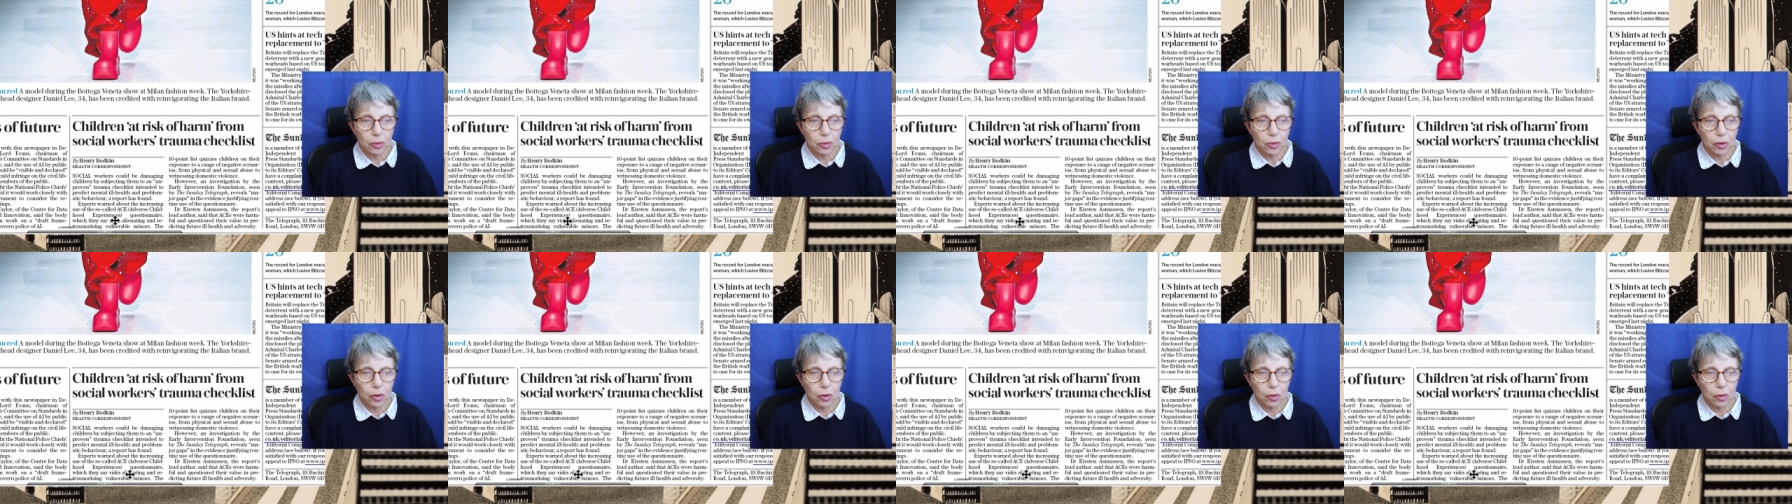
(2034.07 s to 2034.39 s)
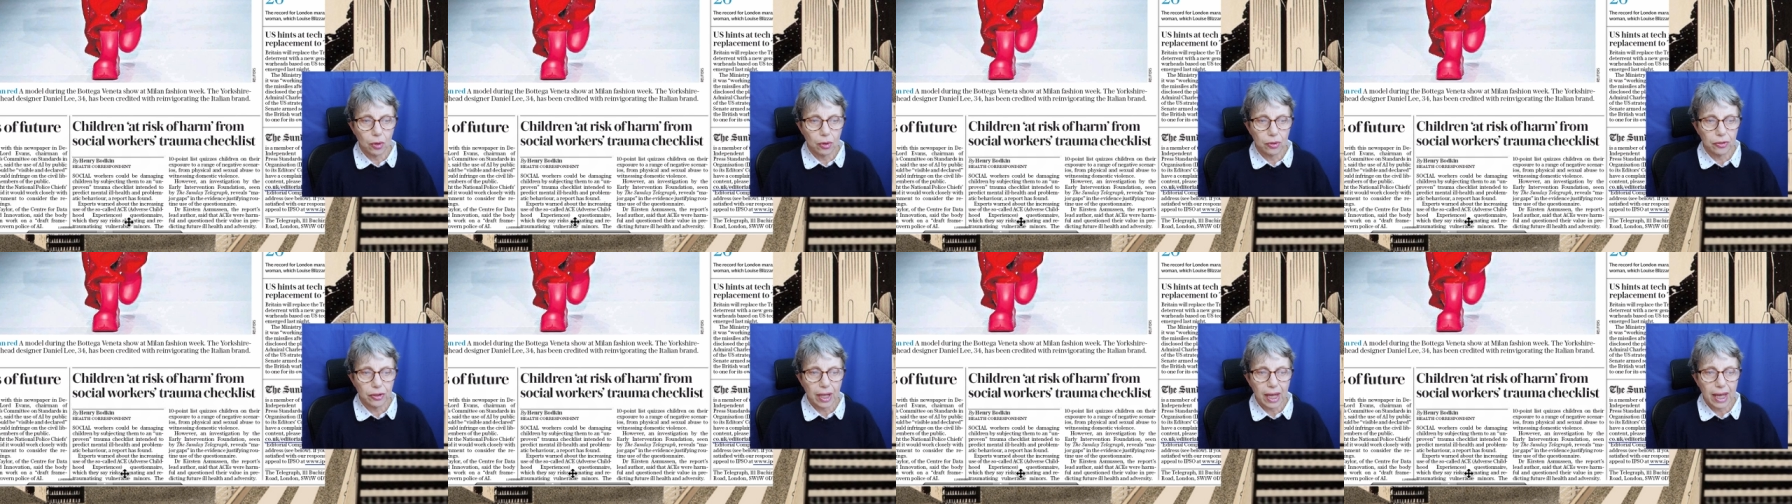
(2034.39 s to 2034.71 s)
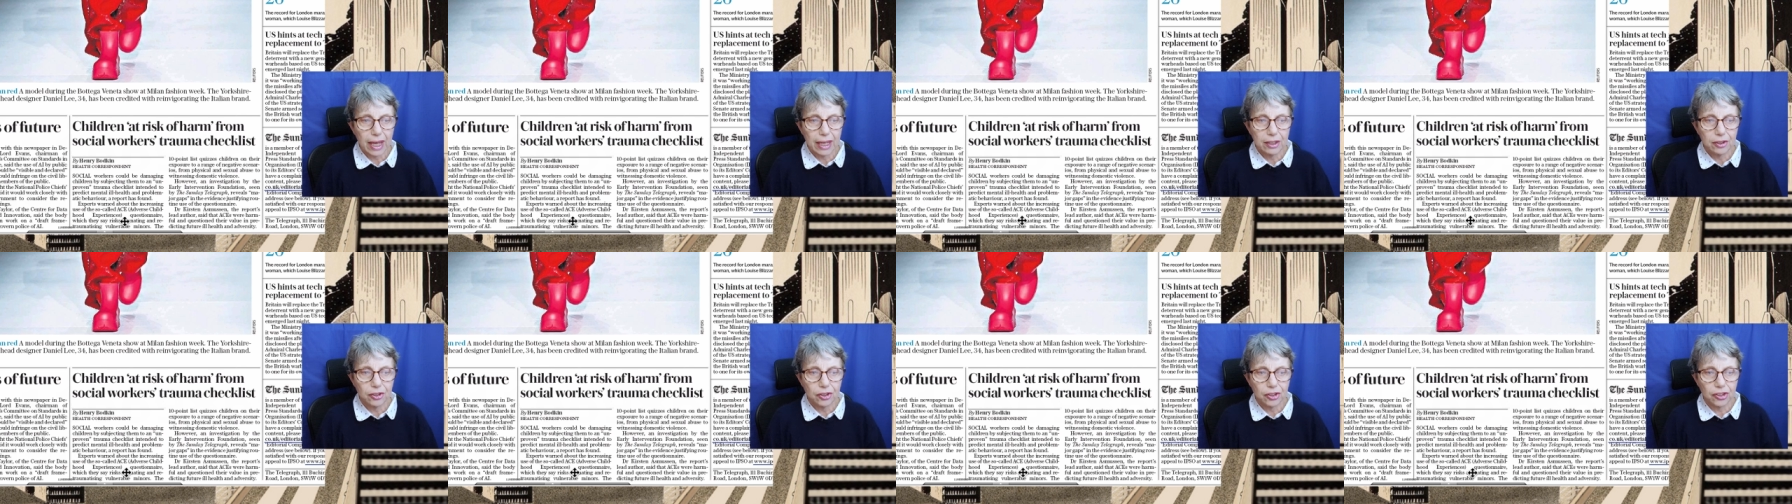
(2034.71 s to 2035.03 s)
called
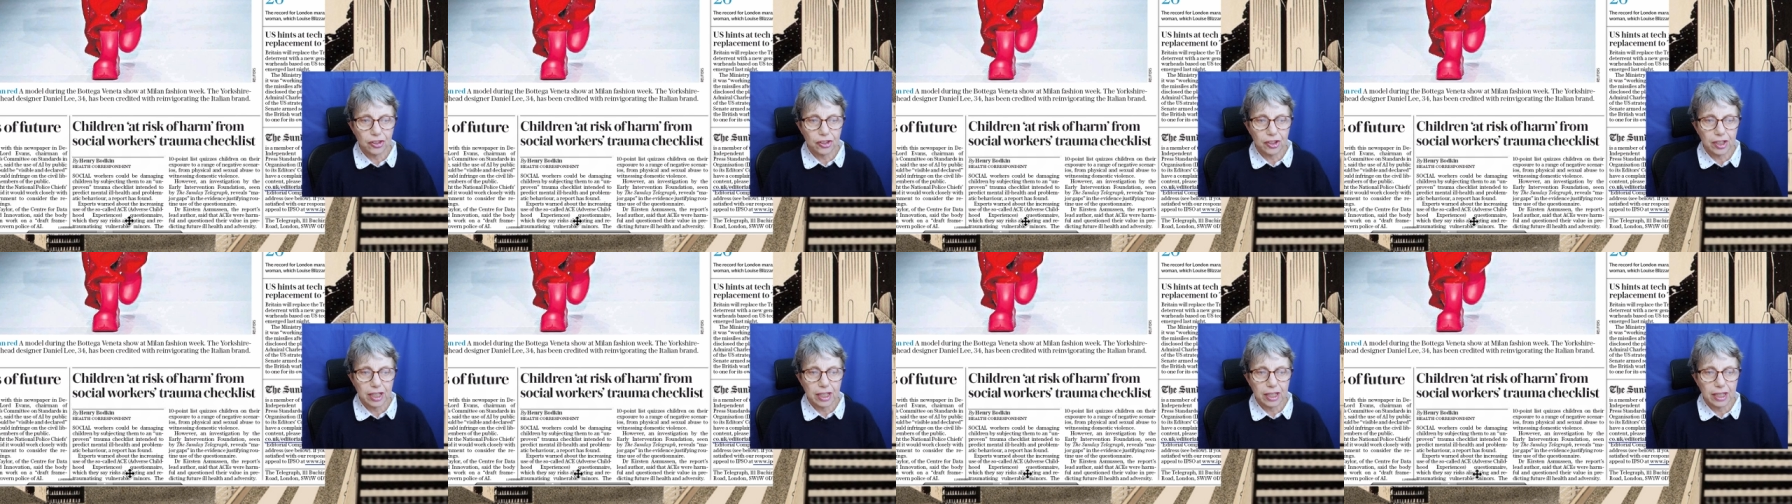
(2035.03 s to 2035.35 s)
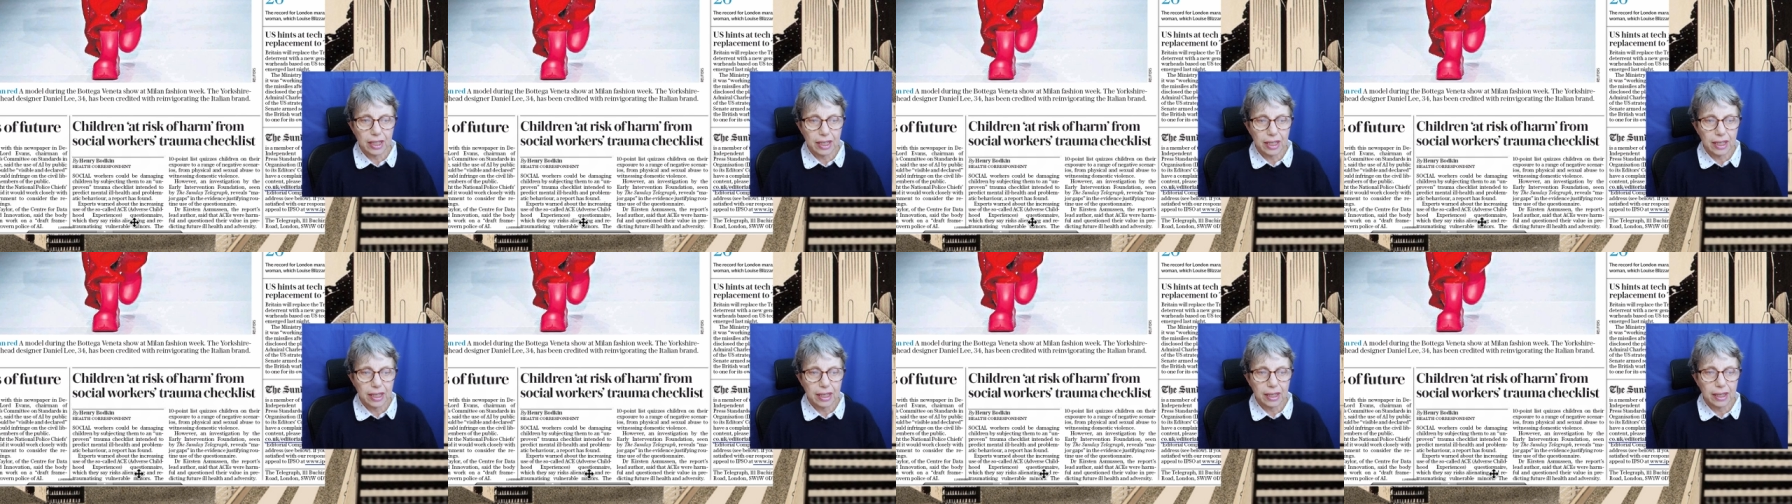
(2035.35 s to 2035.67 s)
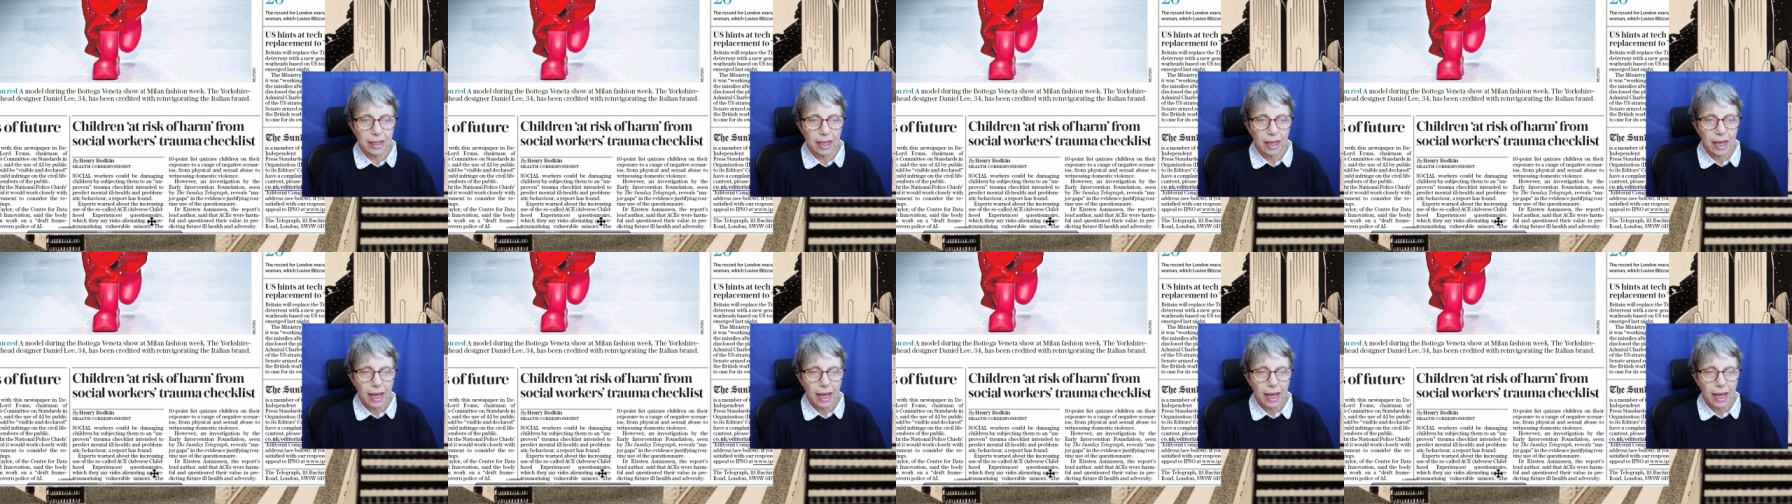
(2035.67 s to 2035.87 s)
ACE,